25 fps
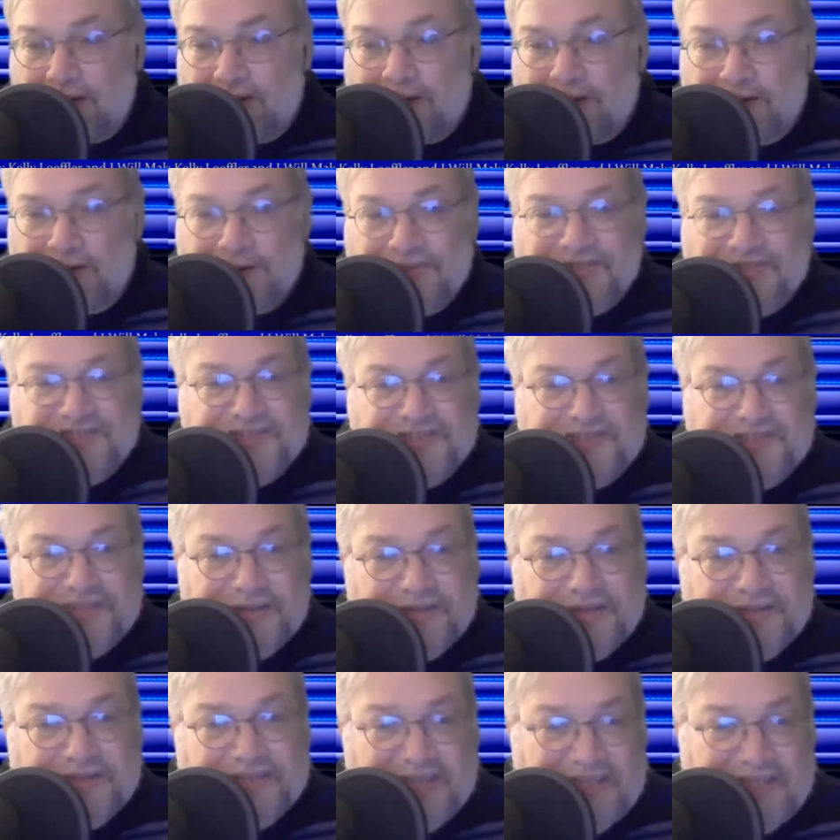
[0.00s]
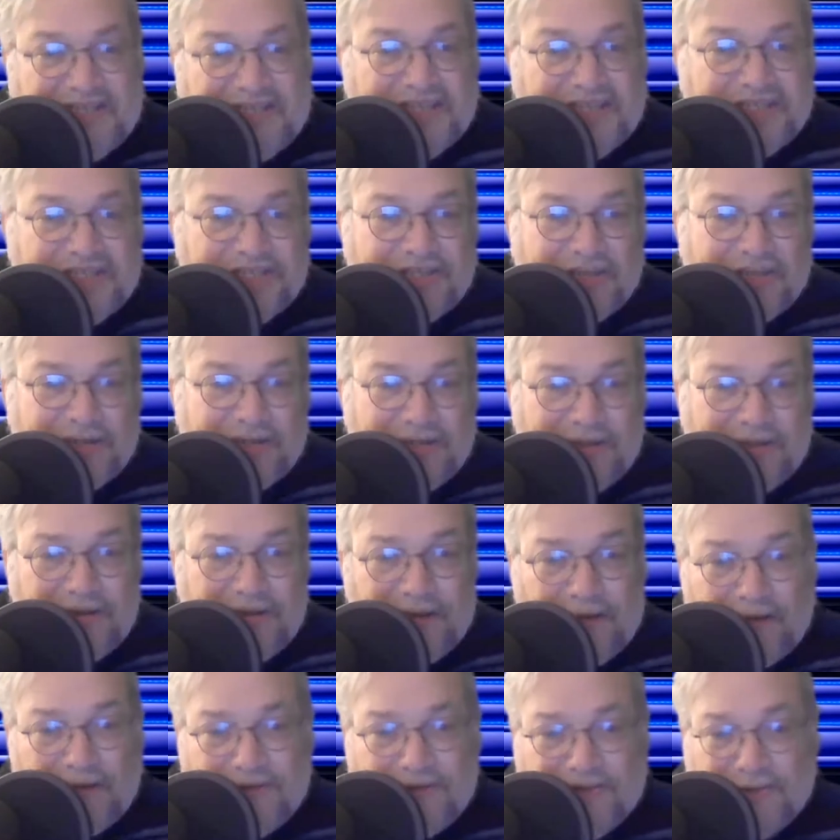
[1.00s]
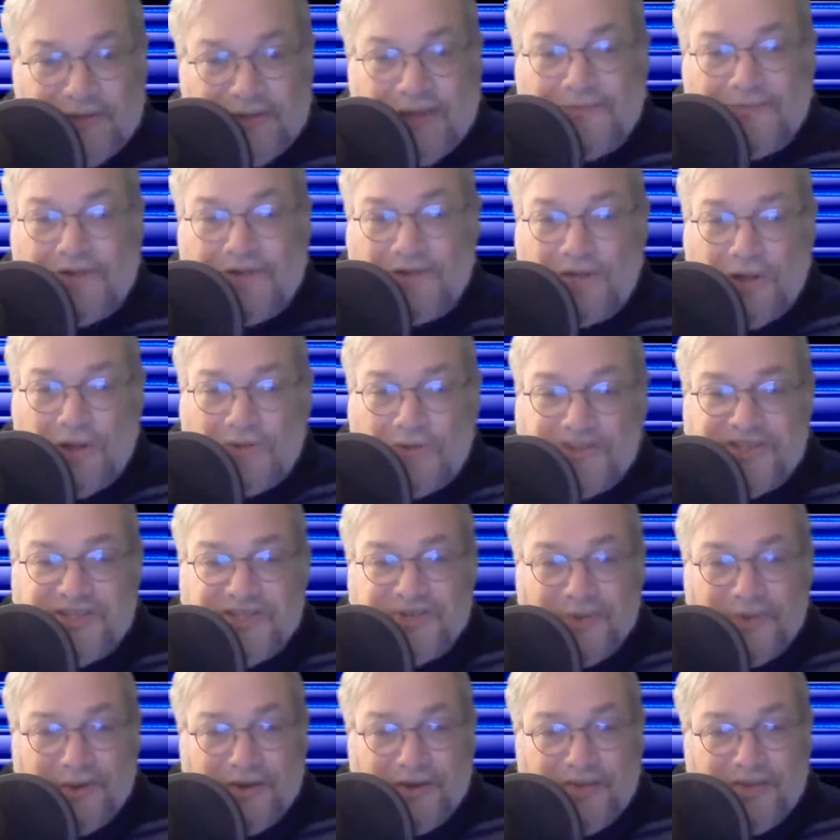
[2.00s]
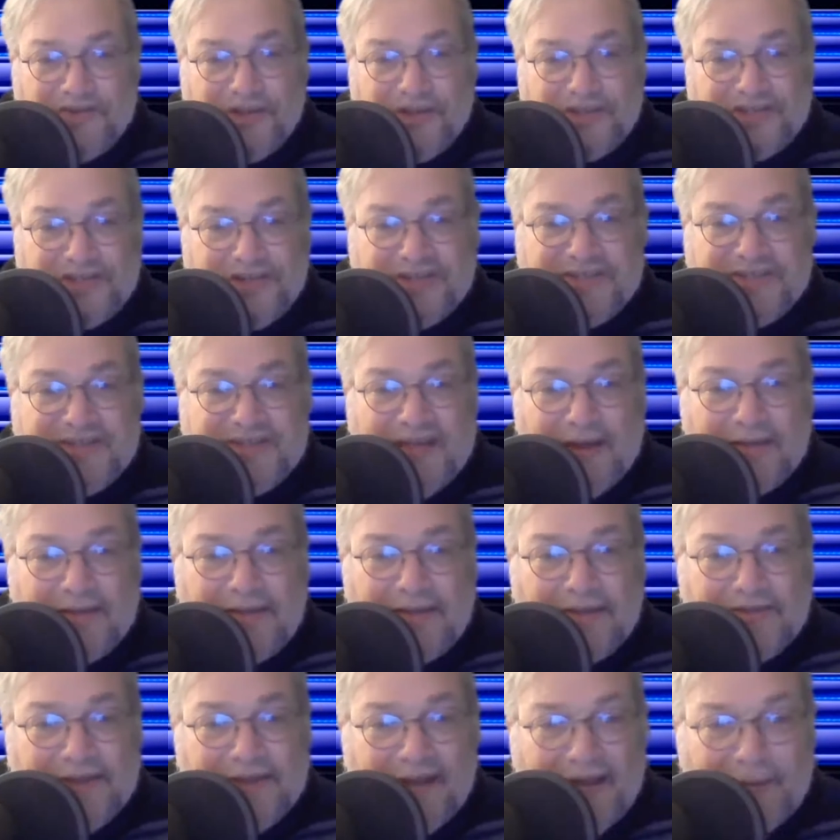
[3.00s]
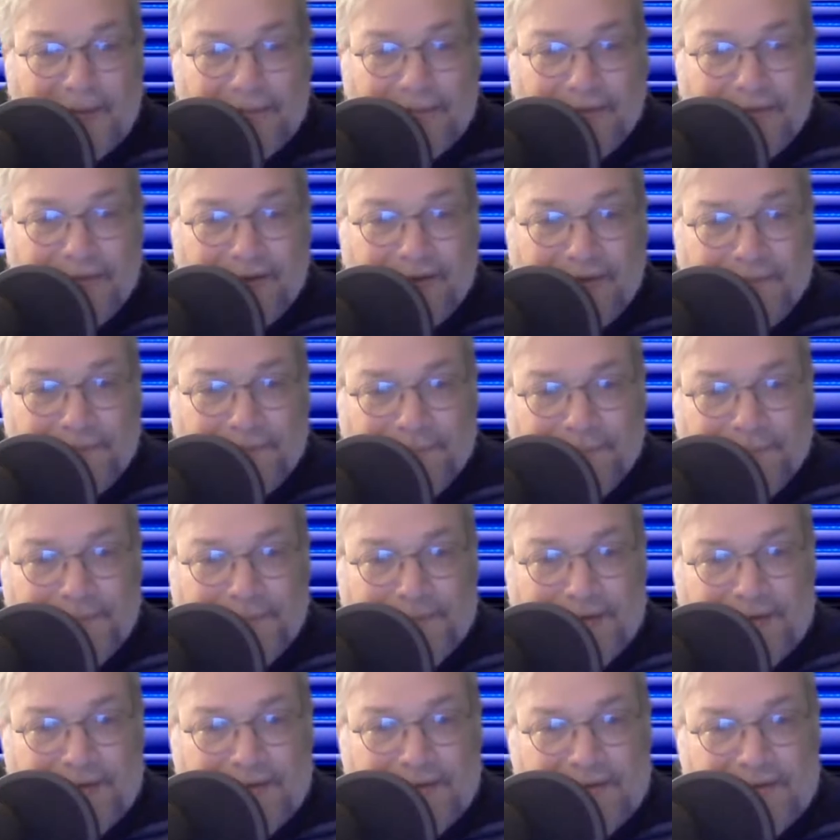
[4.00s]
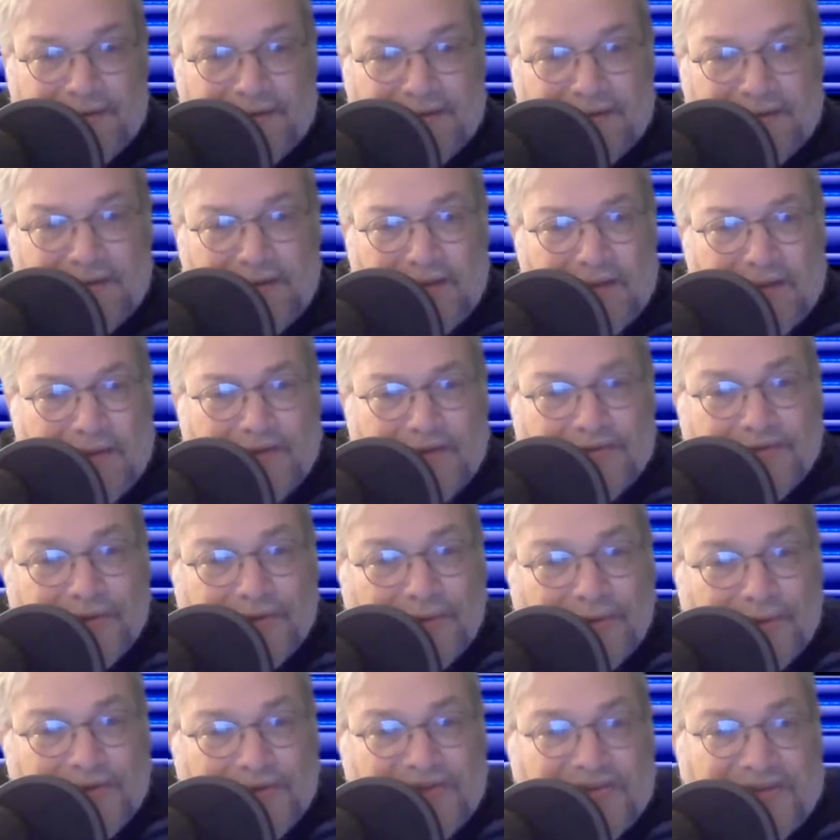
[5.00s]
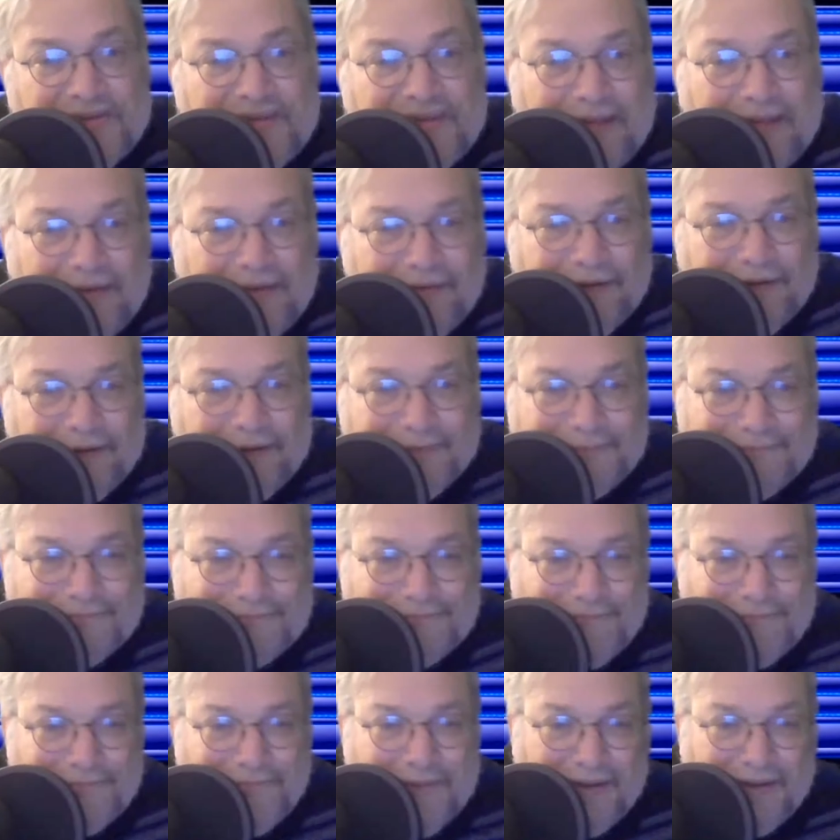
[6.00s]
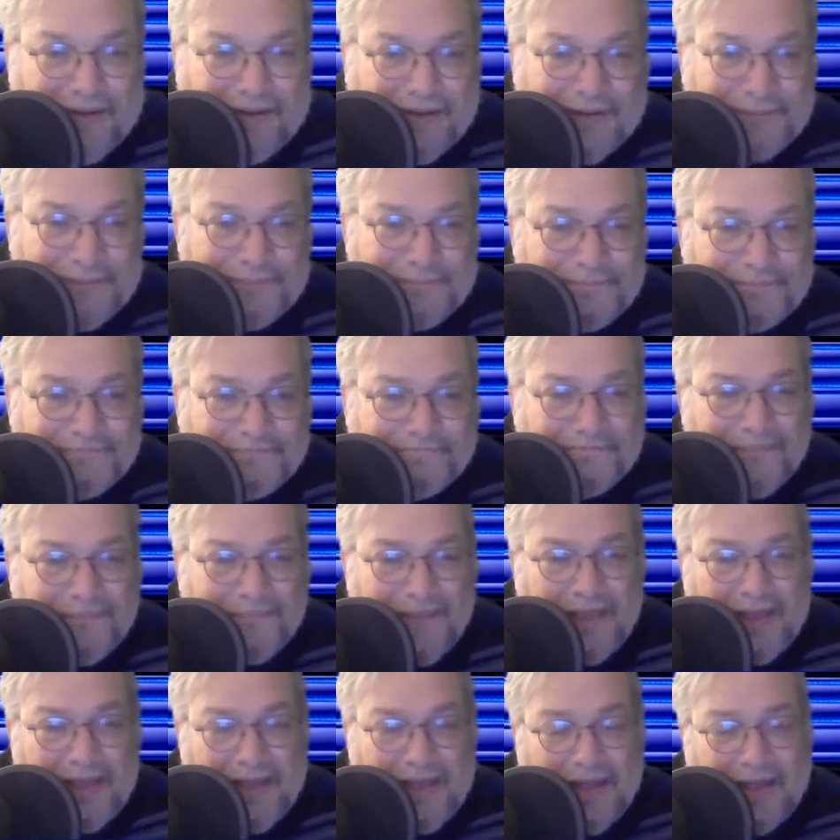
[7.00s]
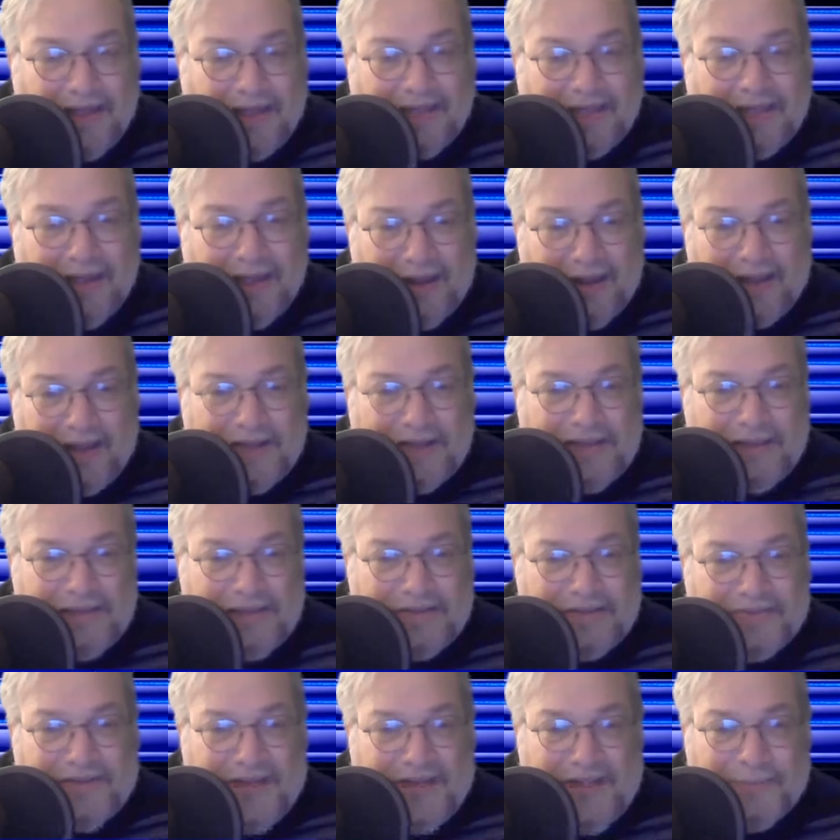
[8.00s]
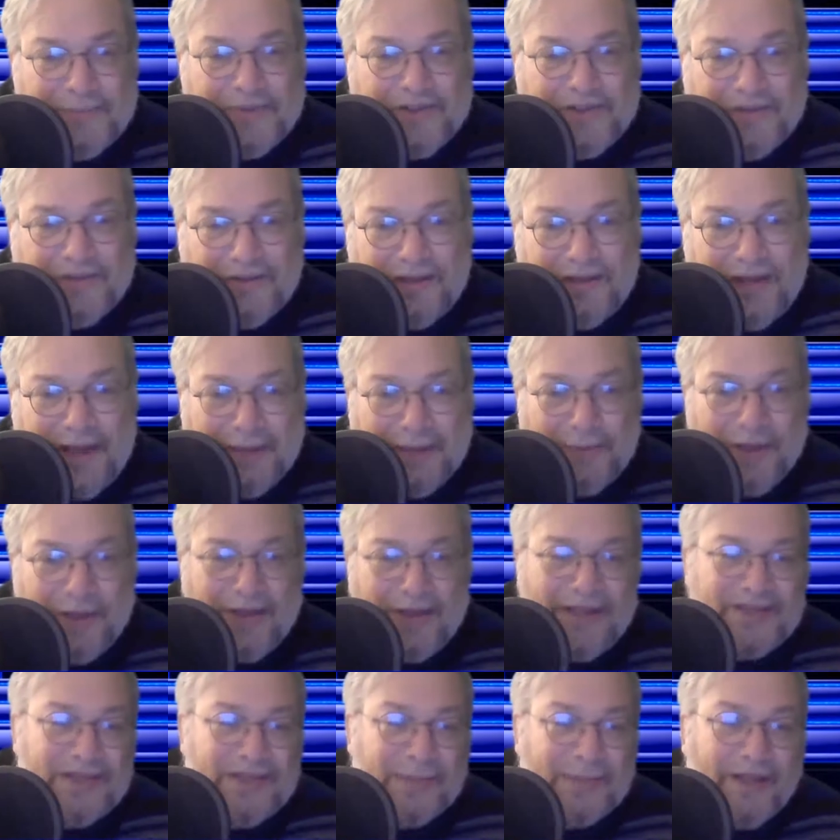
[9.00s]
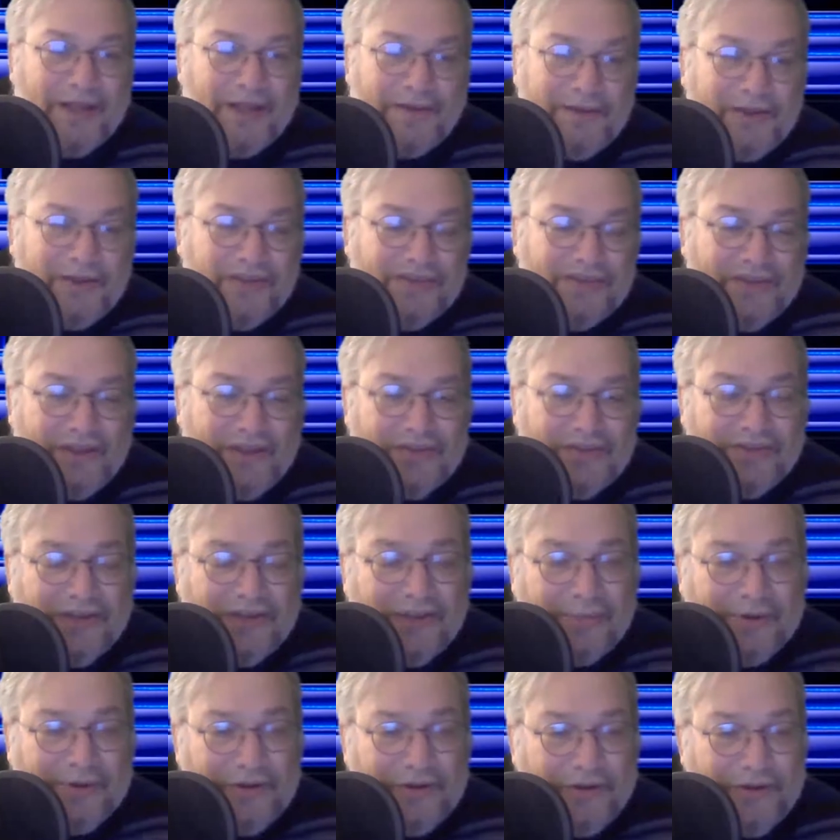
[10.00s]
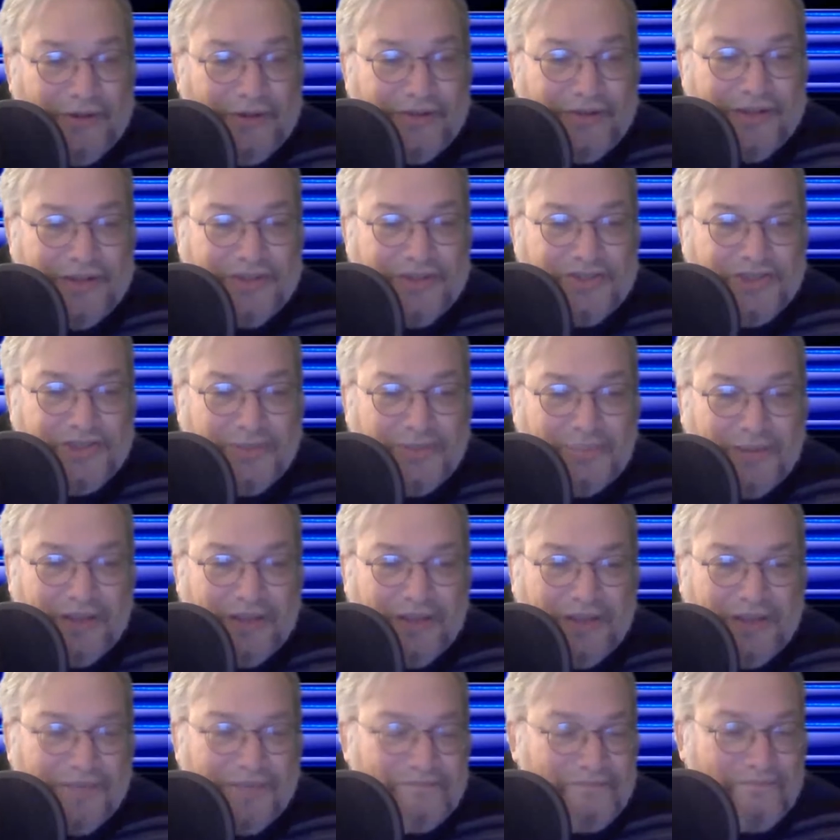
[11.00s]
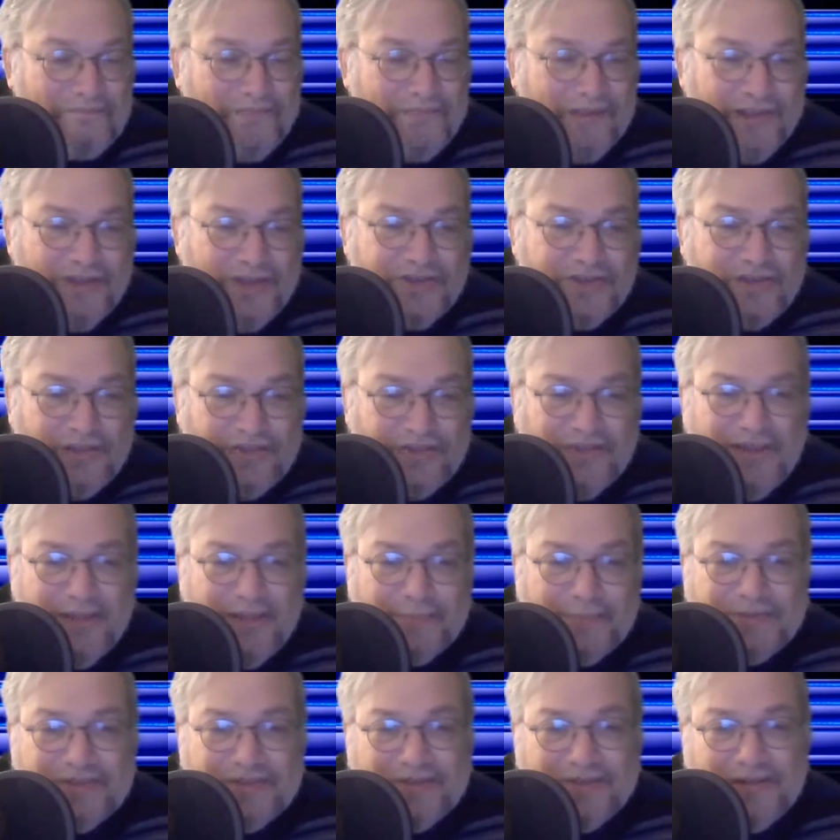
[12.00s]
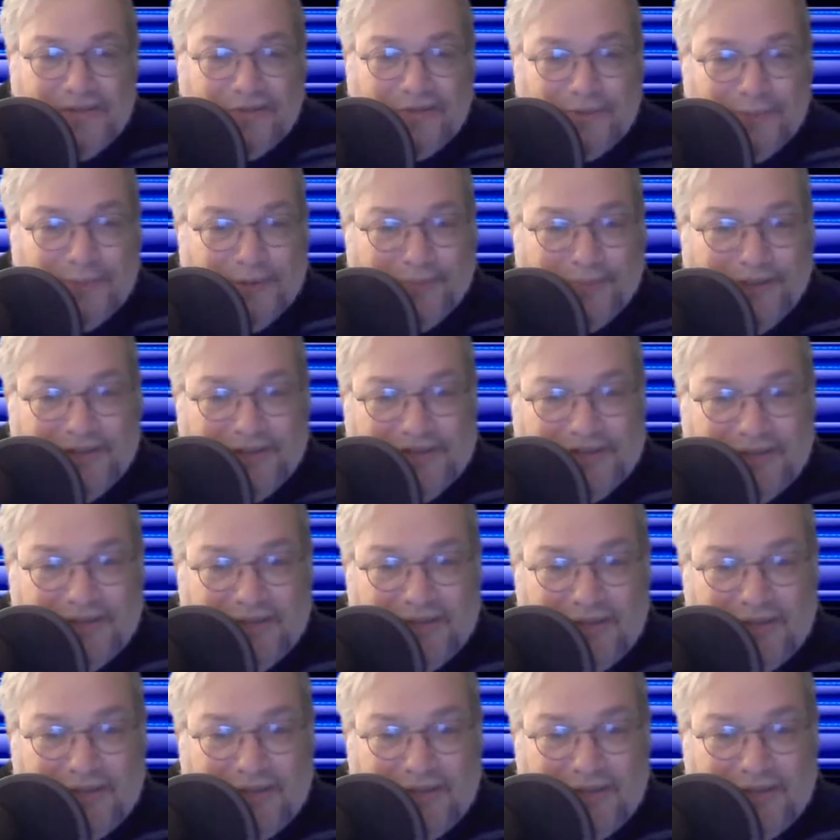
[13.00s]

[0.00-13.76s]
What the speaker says: sedition. So they've closed this organization. It's not allowed to operate. So this killer, again, his name is, I'm not going to say his name in here. His name should never be mentioned.